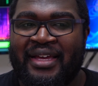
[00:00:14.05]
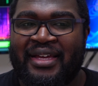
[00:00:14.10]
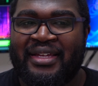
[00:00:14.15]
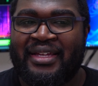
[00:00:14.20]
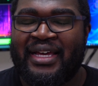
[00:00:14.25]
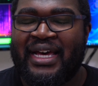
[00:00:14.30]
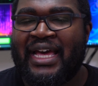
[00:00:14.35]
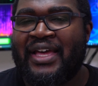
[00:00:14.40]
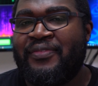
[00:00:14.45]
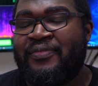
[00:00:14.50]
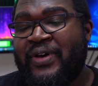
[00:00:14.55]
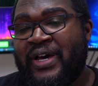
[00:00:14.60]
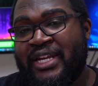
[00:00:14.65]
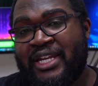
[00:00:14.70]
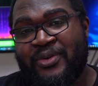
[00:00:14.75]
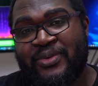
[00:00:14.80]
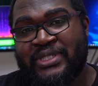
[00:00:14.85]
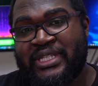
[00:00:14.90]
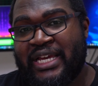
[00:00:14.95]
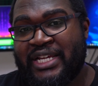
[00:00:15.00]
I
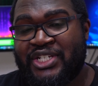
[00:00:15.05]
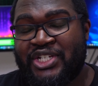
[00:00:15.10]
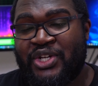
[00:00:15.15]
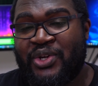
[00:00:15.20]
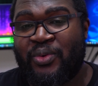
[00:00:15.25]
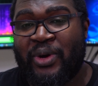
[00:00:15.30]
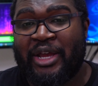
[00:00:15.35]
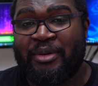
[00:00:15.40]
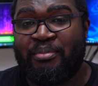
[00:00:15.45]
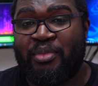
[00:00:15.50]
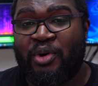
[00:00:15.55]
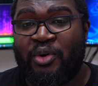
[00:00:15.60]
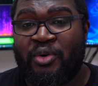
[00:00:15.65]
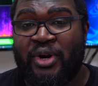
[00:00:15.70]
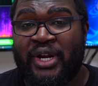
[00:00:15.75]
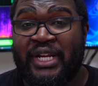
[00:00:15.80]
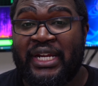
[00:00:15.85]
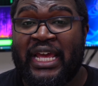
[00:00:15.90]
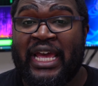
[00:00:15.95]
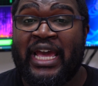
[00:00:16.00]
found it was actually quite
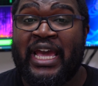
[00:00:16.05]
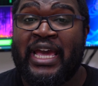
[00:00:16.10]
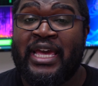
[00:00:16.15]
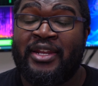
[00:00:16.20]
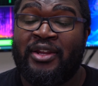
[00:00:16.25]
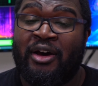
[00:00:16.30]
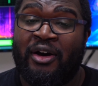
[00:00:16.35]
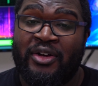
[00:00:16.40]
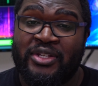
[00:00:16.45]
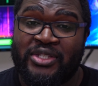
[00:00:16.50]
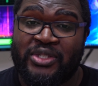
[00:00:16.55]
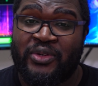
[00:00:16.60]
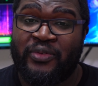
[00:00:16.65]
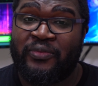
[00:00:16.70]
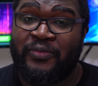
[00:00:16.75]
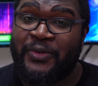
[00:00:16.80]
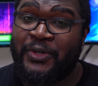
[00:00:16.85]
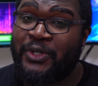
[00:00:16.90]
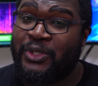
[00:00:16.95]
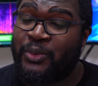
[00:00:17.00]
boring and also
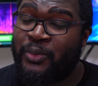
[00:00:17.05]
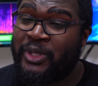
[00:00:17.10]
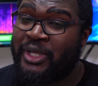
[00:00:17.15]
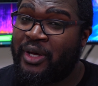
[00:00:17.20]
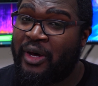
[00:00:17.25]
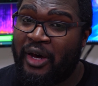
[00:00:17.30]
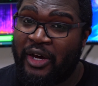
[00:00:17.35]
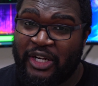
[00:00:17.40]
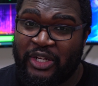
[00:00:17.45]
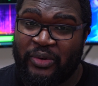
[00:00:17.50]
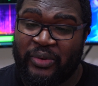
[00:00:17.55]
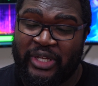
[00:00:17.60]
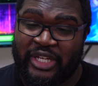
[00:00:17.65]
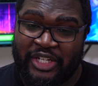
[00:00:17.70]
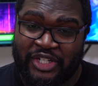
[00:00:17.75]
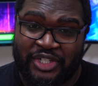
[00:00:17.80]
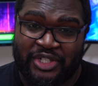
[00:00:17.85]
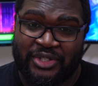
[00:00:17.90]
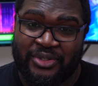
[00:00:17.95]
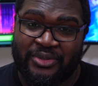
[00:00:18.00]
filled with audio
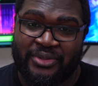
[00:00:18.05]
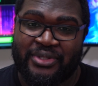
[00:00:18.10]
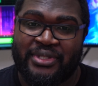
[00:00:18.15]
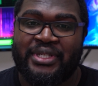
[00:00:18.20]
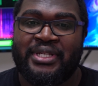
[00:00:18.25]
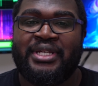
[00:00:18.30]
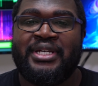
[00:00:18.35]
issues.